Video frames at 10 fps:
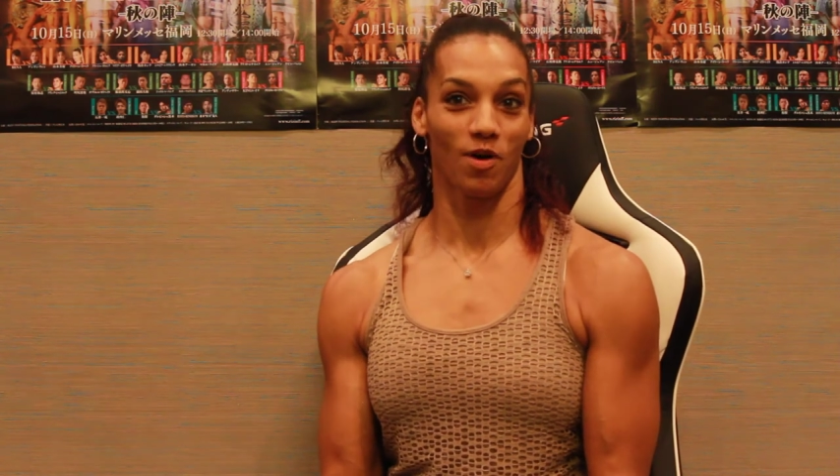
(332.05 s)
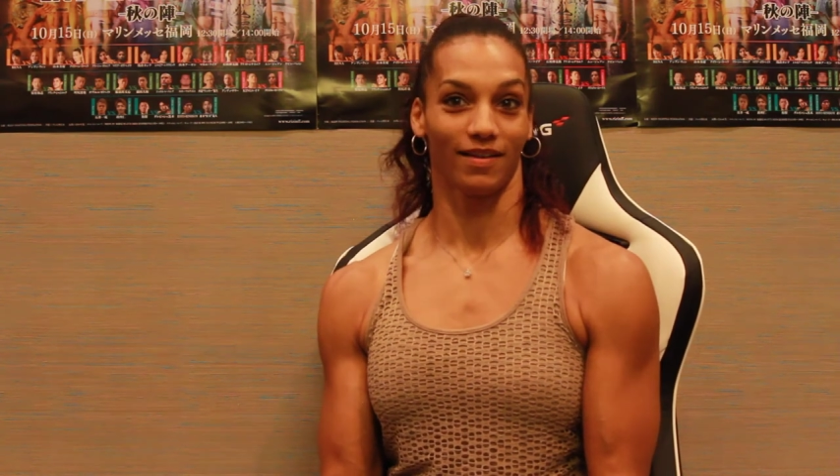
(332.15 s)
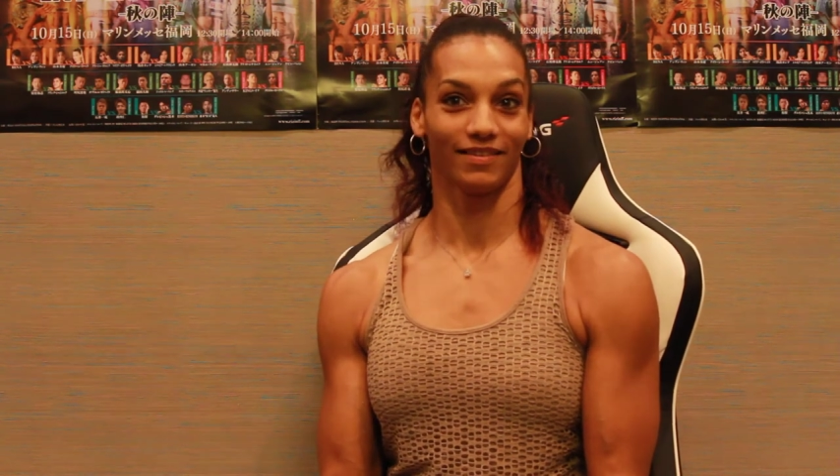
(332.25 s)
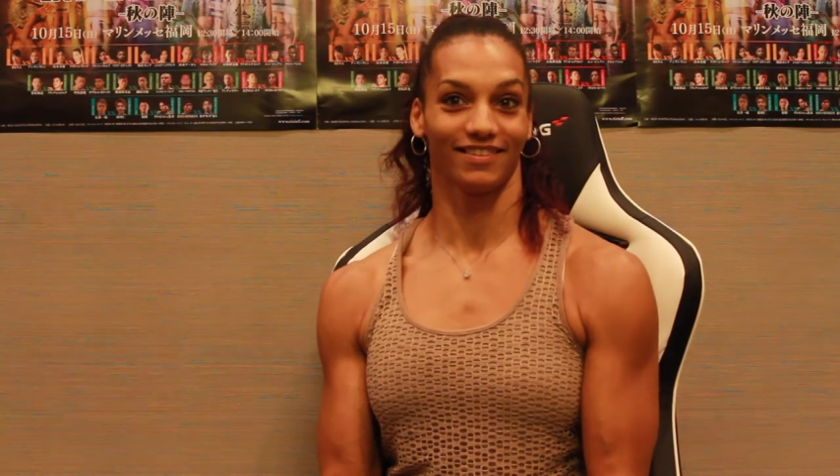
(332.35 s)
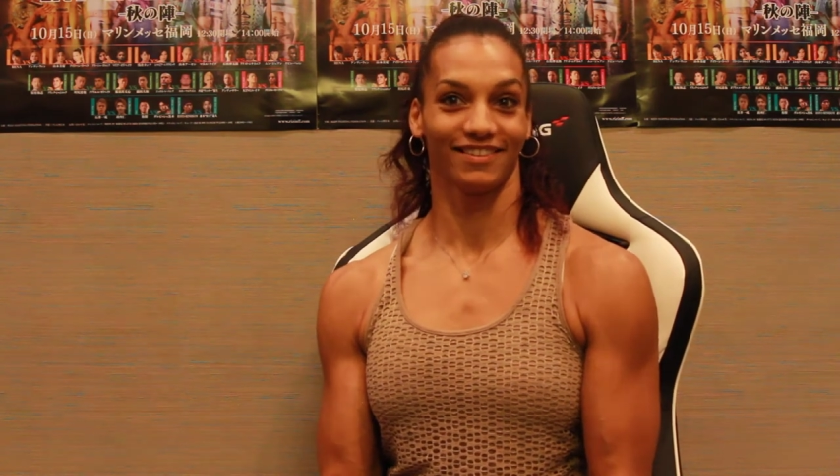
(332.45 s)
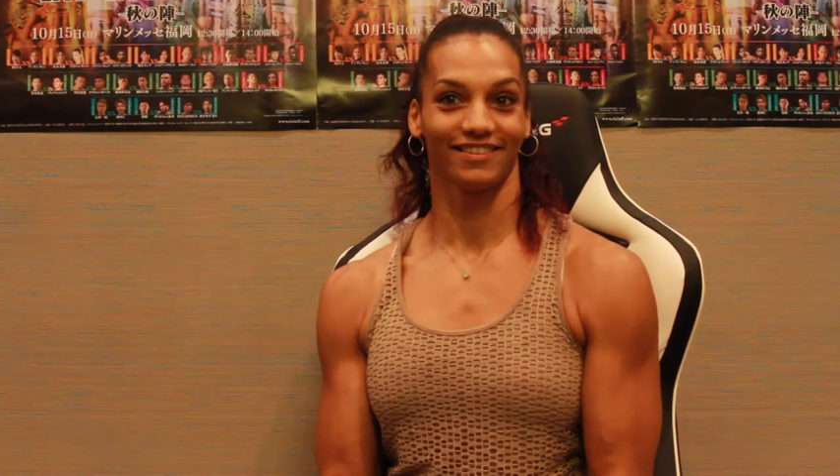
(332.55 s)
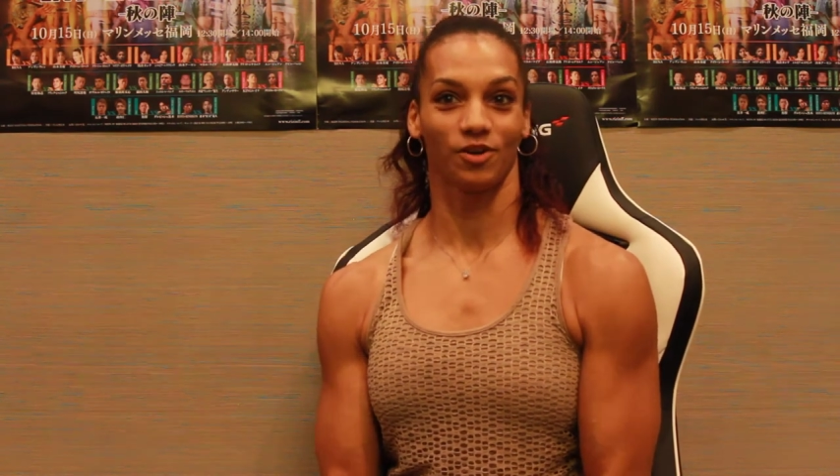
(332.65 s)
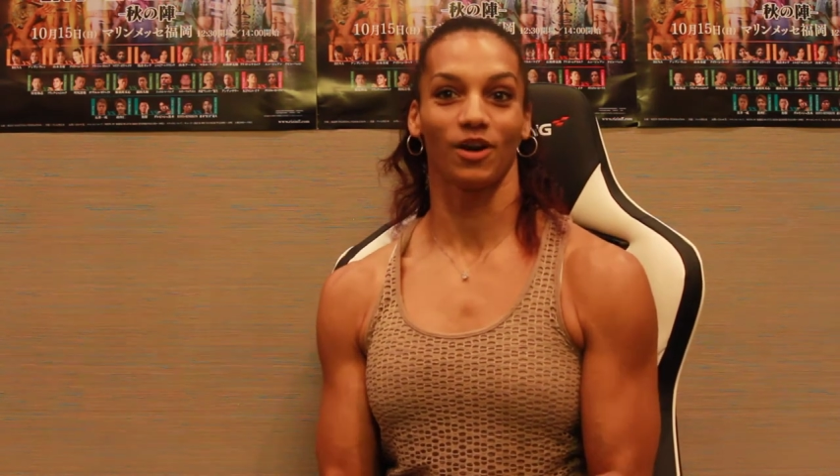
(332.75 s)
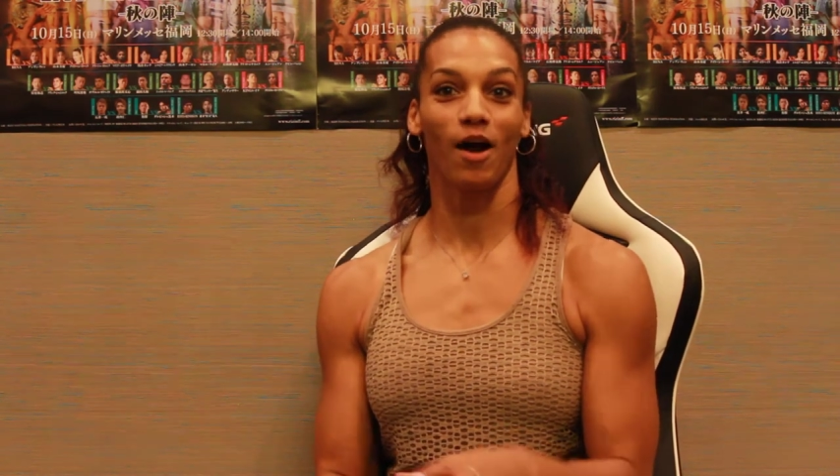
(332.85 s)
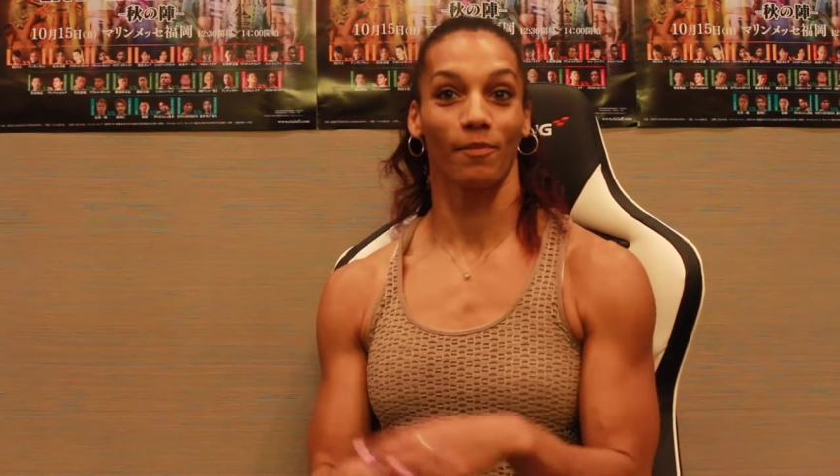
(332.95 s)
was
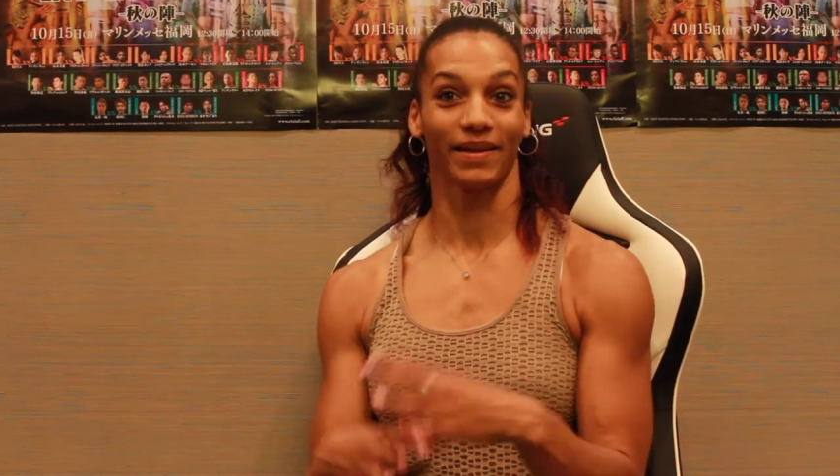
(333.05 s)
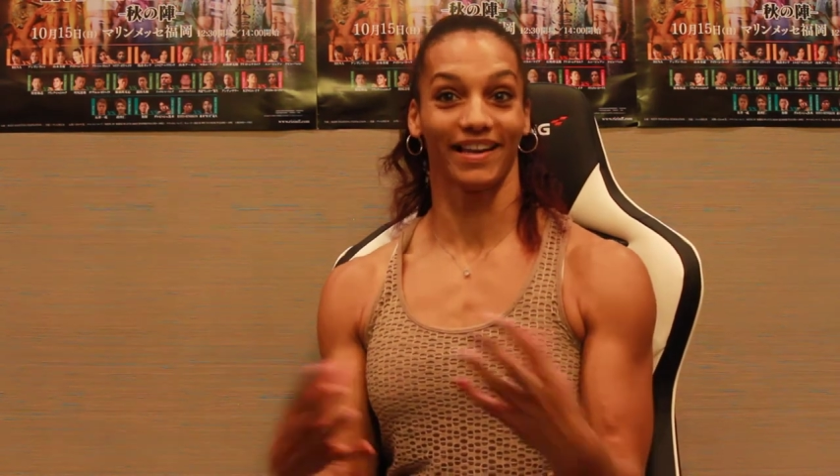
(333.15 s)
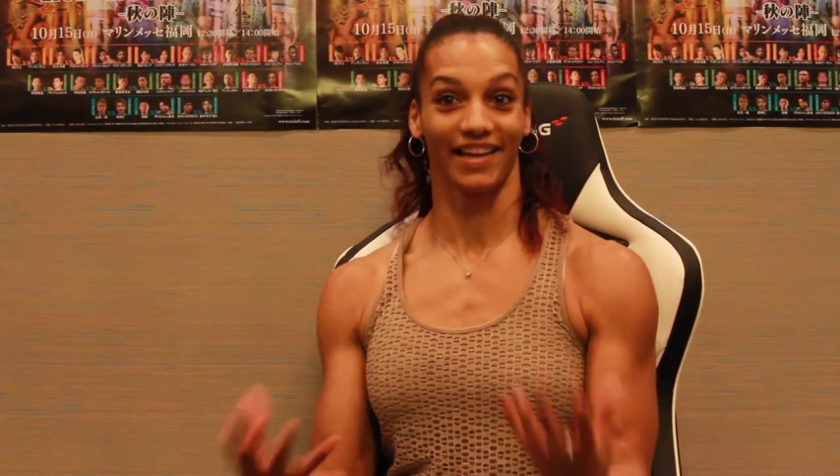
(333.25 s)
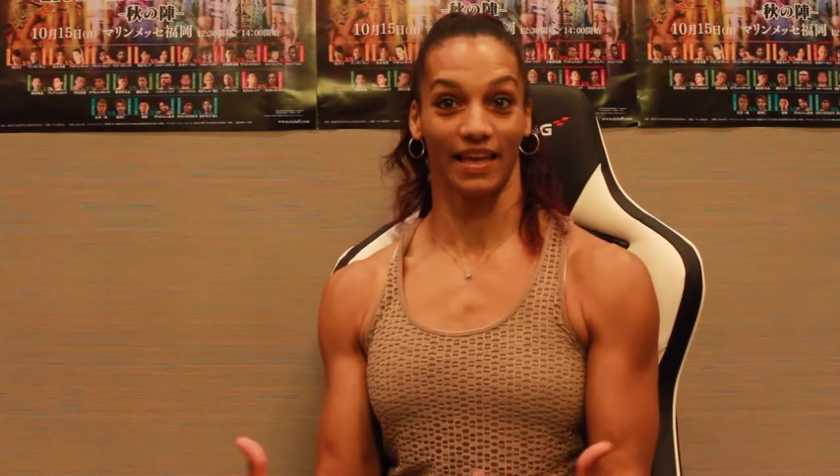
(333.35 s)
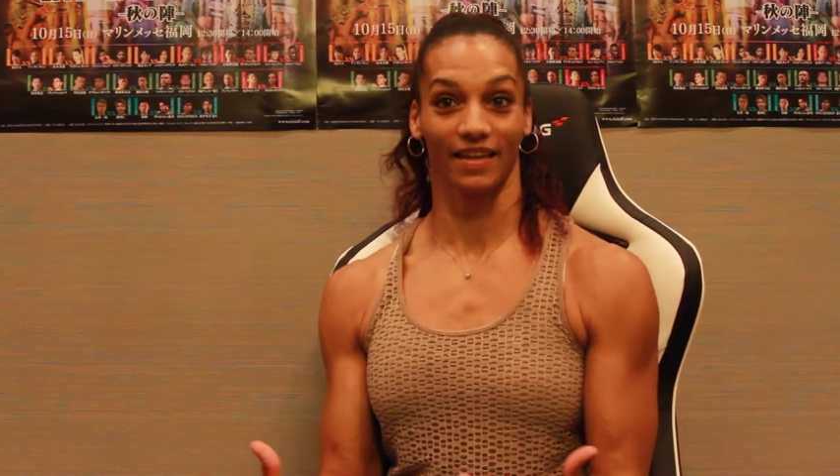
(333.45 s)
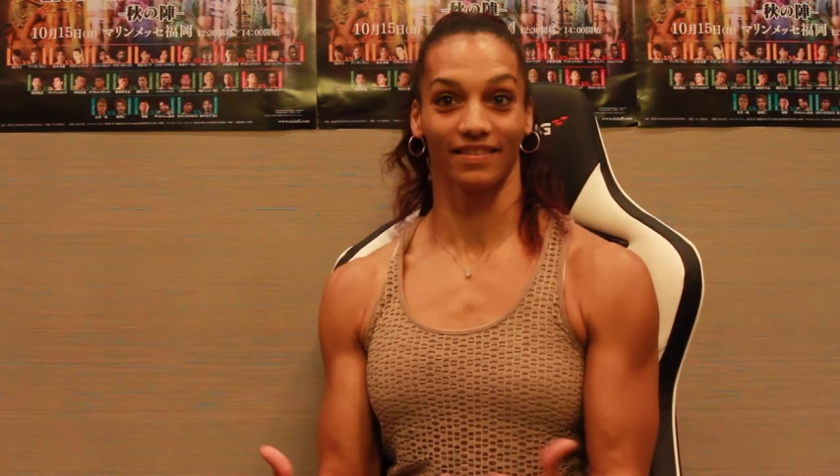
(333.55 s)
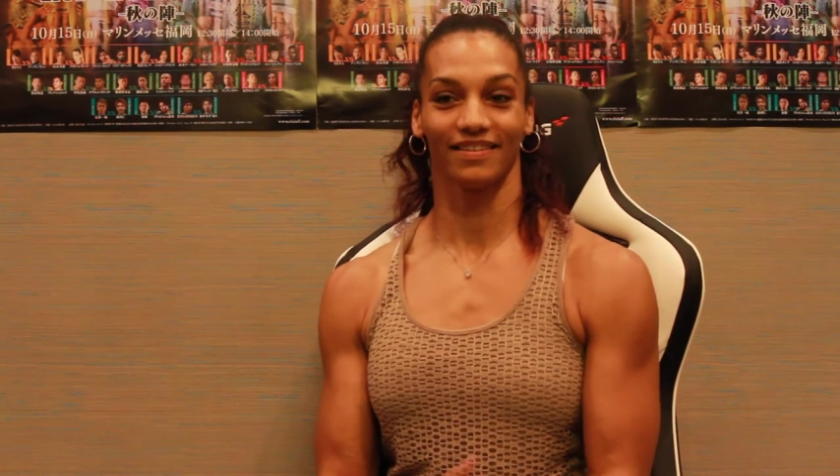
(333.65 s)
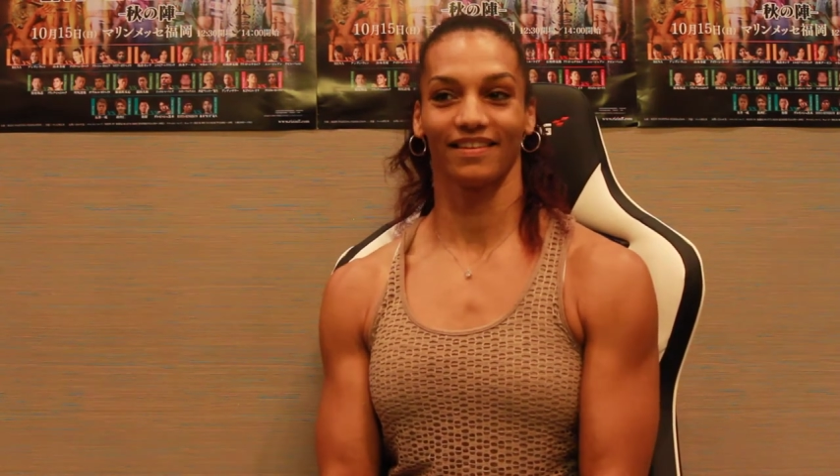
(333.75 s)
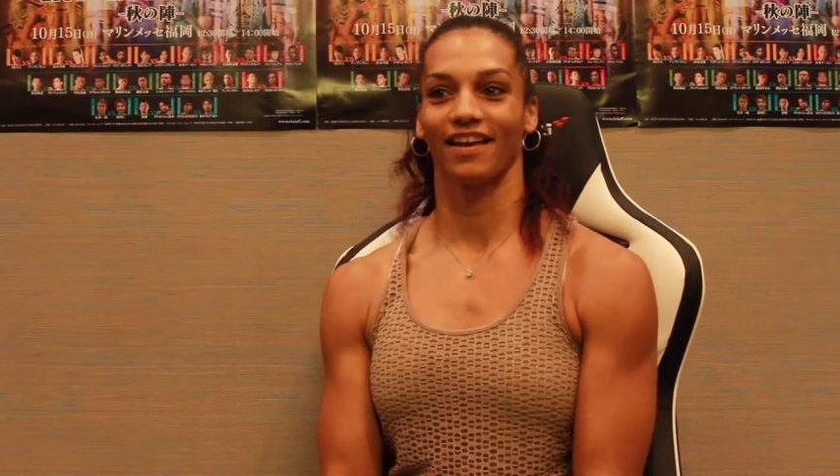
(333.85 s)
or how big it is.